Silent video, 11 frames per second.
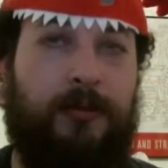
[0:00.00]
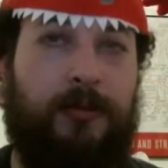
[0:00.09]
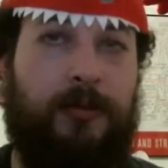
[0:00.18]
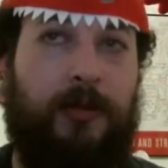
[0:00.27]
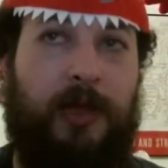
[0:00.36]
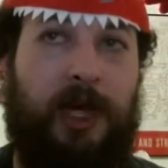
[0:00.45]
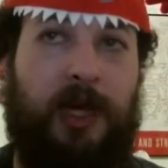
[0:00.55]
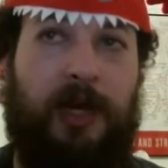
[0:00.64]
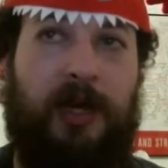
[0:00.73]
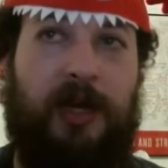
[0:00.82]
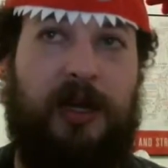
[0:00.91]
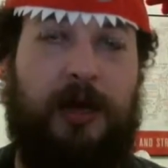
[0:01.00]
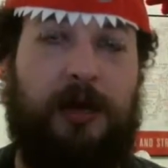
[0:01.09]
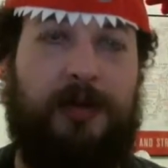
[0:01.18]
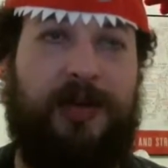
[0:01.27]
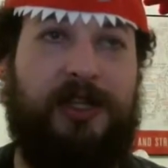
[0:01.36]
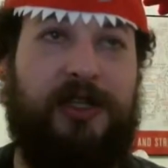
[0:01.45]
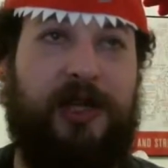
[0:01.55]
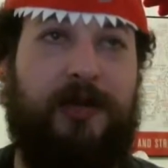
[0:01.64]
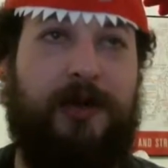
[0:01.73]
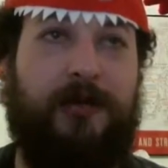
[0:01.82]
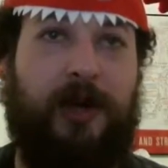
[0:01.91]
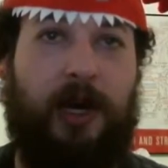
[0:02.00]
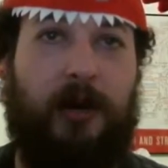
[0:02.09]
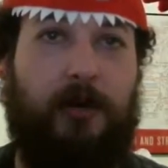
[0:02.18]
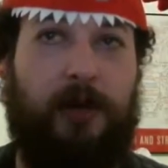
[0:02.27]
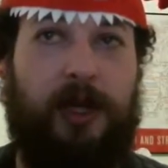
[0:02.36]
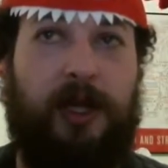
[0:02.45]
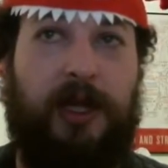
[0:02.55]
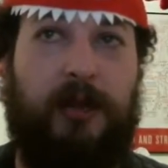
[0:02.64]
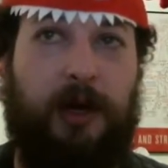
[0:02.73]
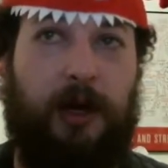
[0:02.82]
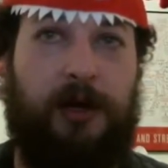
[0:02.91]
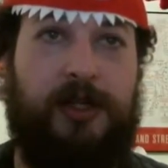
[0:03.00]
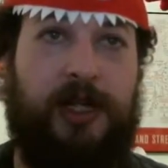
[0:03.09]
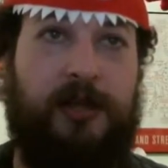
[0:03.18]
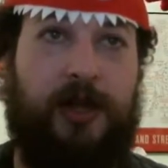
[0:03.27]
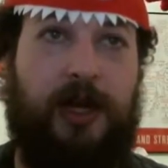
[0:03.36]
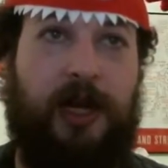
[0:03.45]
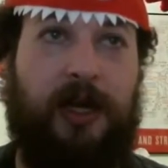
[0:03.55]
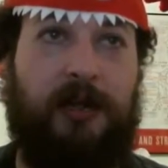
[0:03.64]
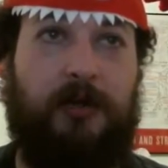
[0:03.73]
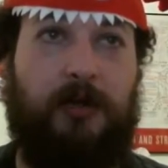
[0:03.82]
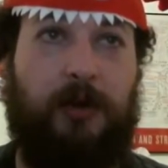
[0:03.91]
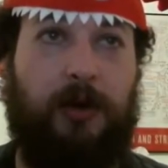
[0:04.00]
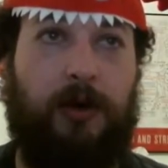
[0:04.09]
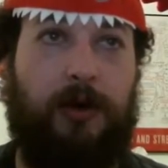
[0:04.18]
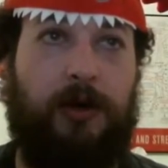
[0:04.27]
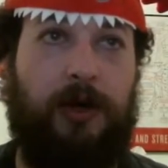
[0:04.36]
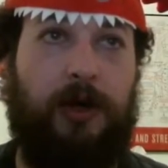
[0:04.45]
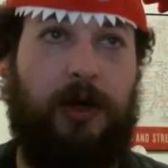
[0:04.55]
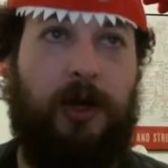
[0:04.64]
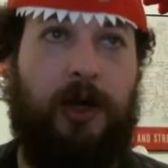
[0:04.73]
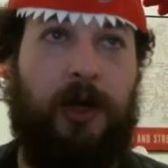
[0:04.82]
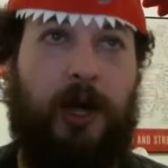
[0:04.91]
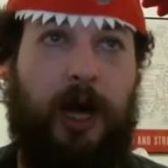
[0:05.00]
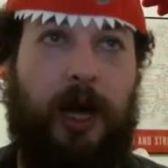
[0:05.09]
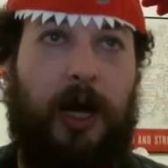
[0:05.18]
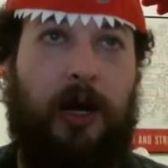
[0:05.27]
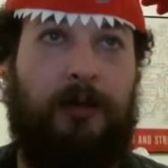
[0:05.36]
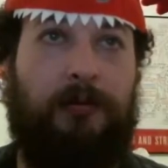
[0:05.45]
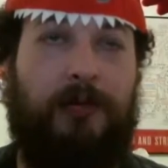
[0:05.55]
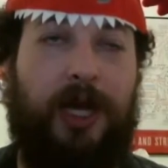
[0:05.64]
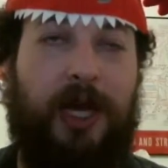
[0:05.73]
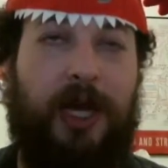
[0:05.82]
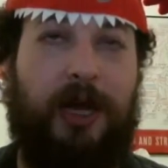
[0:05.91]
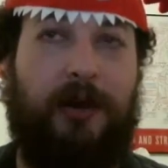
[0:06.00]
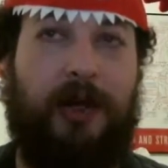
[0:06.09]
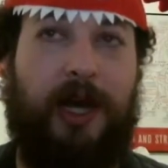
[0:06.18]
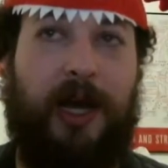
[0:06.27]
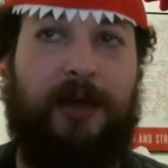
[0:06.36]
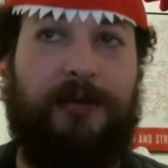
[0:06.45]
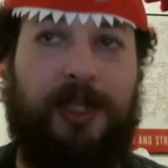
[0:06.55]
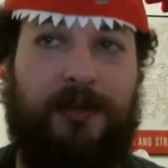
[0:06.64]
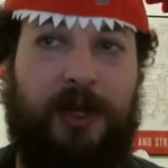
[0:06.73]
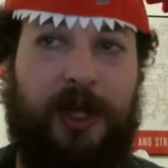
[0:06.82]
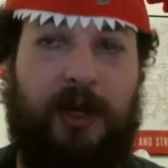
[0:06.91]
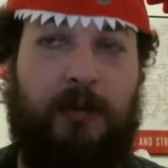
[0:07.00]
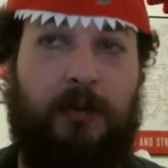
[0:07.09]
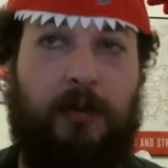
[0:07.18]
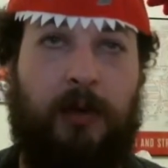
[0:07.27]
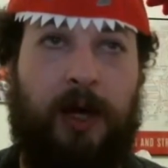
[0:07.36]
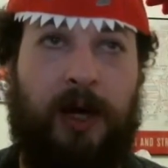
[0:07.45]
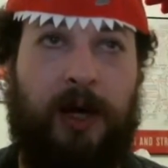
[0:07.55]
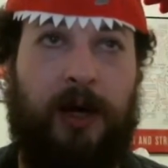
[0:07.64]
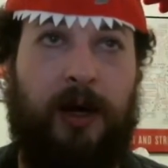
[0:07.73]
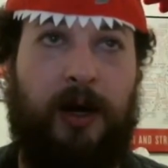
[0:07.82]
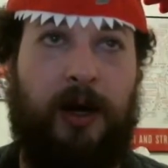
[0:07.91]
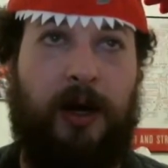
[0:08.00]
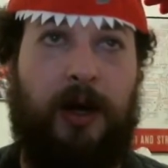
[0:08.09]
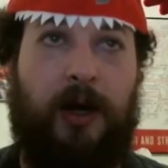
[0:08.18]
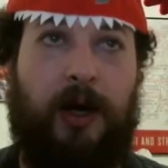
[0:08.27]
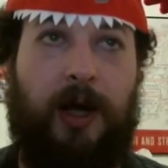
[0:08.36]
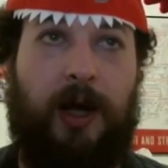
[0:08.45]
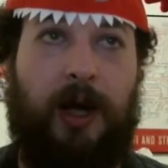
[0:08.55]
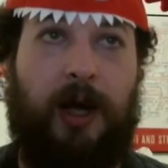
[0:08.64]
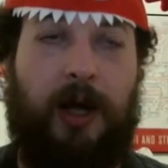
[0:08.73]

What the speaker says: they could, especially if they've got a really large interconnected world, being able to have something where uh,